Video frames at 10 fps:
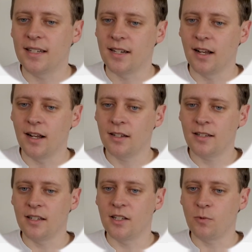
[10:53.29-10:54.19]
a
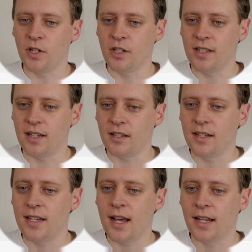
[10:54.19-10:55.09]
task and switches it to
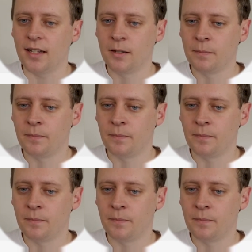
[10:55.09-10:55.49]
done,